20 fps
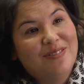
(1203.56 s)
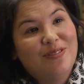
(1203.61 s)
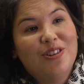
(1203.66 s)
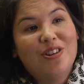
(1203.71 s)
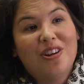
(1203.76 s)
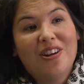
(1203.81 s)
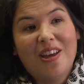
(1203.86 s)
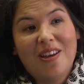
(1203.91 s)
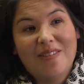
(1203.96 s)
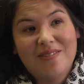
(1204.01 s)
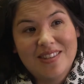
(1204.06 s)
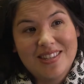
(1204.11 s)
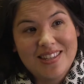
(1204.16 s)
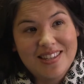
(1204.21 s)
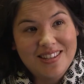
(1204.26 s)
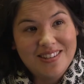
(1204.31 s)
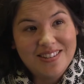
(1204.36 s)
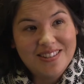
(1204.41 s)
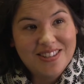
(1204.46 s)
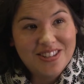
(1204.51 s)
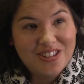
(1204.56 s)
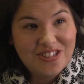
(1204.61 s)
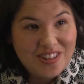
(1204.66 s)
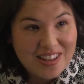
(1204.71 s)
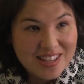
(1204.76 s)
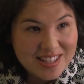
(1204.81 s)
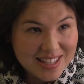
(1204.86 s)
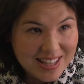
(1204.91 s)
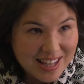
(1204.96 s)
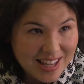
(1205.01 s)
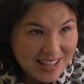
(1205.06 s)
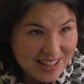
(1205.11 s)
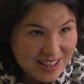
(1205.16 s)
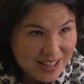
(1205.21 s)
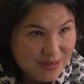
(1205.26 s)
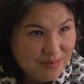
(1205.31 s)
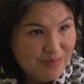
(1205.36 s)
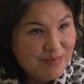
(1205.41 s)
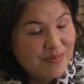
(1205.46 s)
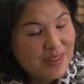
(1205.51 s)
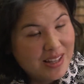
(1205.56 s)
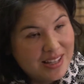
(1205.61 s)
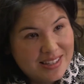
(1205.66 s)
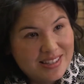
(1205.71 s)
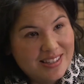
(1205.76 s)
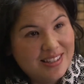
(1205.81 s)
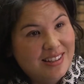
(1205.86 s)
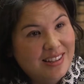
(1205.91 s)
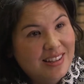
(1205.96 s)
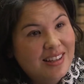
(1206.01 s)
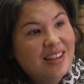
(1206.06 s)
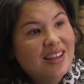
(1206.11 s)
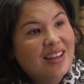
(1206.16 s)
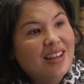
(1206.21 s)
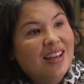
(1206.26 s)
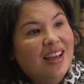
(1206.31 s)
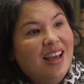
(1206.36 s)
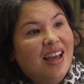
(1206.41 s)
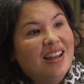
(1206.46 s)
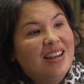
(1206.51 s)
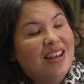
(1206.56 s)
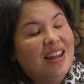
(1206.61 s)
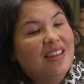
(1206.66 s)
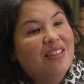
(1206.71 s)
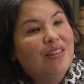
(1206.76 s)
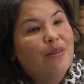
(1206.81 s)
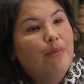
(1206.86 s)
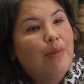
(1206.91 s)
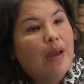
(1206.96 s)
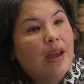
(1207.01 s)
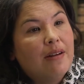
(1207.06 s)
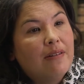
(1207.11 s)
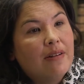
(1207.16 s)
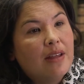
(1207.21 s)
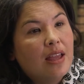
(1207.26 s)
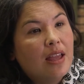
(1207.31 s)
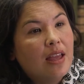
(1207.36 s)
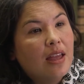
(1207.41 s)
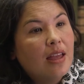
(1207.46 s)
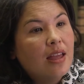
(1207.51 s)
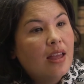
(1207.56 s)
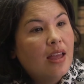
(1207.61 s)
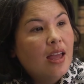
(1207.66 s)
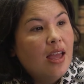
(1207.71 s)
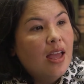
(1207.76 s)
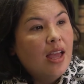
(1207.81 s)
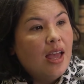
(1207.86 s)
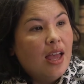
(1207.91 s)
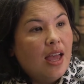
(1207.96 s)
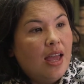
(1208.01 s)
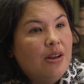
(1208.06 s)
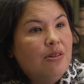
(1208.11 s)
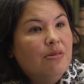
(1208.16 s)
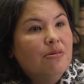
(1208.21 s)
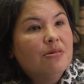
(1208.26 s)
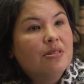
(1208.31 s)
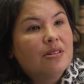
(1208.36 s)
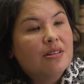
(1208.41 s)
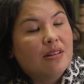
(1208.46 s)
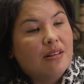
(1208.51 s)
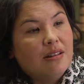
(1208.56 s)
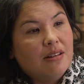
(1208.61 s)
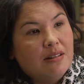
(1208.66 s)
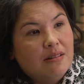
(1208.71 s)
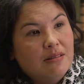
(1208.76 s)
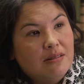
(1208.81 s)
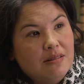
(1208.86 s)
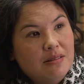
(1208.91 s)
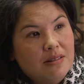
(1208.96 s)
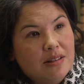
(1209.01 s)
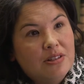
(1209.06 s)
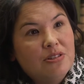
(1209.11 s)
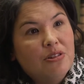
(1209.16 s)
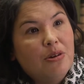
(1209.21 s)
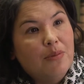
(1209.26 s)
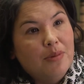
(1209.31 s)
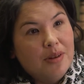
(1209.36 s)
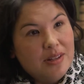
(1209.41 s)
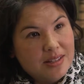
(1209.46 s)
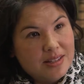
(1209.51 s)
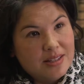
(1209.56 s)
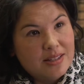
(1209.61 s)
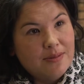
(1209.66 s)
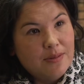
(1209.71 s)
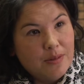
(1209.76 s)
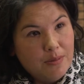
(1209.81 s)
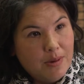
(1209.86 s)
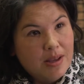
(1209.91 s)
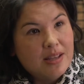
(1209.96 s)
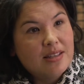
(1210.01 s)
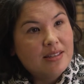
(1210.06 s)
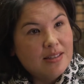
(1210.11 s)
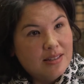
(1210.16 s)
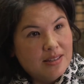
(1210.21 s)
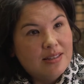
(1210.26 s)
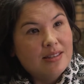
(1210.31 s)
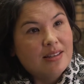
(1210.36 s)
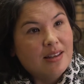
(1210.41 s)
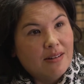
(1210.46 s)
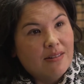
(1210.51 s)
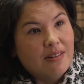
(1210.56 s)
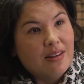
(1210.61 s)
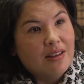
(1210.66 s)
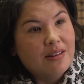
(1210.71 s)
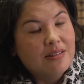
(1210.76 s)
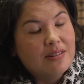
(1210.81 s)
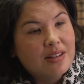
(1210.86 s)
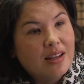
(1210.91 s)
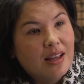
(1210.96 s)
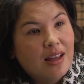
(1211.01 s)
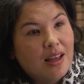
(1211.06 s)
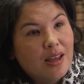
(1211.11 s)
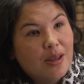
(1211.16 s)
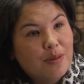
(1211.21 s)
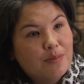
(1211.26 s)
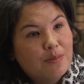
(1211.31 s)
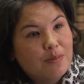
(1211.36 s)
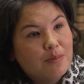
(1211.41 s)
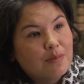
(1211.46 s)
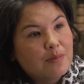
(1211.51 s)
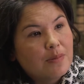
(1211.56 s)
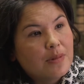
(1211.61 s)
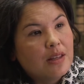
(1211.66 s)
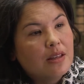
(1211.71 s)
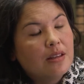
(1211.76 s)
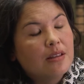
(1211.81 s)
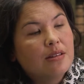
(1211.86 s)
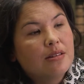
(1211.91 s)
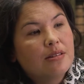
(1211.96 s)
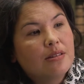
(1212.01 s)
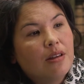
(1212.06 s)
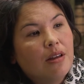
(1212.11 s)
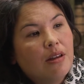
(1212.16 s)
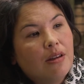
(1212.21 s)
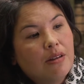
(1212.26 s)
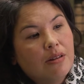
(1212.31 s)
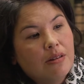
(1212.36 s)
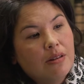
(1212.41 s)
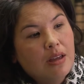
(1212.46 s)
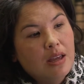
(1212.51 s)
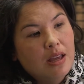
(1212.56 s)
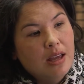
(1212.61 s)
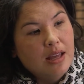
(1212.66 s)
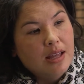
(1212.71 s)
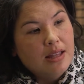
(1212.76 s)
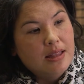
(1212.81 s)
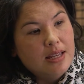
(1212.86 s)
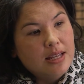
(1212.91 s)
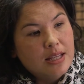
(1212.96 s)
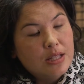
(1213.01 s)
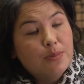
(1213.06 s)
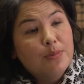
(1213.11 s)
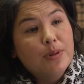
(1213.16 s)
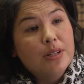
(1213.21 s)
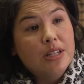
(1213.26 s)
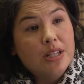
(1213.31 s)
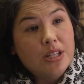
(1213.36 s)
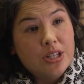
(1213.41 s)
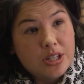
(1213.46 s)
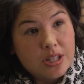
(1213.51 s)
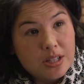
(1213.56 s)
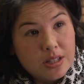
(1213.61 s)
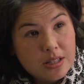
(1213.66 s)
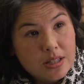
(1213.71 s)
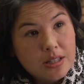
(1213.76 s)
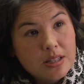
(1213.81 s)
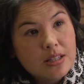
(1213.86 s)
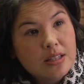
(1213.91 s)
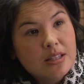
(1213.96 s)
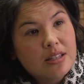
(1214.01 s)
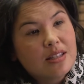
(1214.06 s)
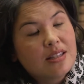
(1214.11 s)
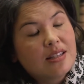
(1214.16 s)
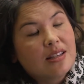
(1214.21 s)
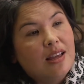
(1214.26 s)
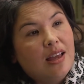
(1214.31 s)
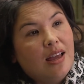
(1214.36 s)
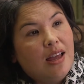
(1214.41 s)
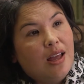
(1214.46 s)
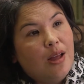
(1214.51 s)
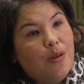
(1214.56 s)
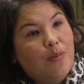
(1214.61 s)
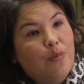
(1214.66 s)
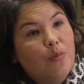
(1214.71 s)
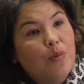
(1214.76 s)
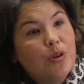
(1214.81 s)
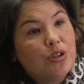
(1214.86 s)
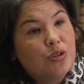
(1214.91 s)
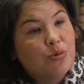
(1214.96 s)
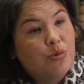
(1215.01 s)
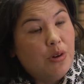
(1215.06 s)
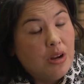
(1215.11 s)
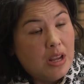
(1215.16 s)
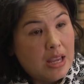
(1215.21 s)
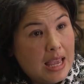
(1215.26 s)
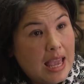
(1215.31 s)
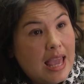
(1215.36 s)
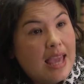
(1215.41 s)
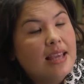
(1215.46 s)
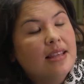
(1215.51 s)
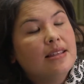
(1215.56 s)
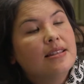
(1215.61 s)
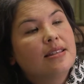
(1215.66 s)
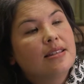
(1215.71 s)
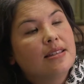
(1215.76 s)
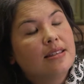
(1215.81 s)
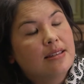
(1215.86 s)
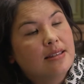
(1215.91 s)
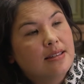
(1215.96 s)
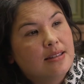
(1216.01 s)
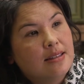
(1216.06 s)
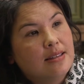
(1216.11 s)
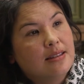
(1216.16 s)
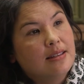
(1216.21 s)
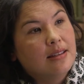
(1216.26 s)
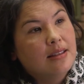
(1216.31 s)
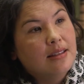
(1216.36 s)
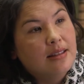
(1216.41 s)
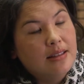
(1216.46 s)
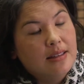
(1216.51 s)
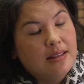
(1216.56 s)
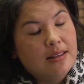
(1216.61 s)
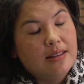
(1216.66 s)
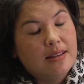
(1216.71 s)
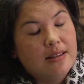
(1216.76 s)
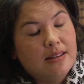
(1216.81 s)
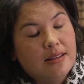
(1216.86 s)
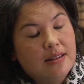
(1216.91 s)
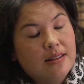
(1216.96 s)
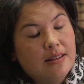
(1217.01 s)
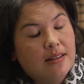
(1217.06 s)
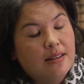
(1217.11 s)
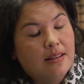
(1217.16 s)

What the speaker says: if you don't have the skills to translate them, that's another barrier. And also the dominance of the Western stereotype. So these petitions, which were against the